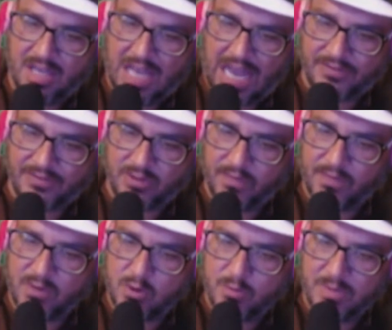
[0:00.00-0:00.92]
After a
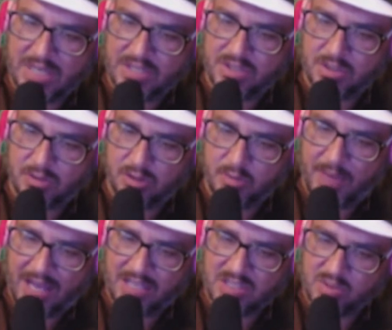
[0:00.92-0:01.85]
few minutes, you look
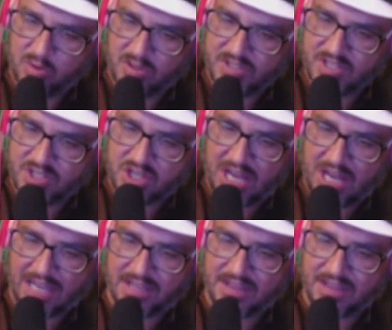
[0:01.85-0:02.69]
back towards the shack.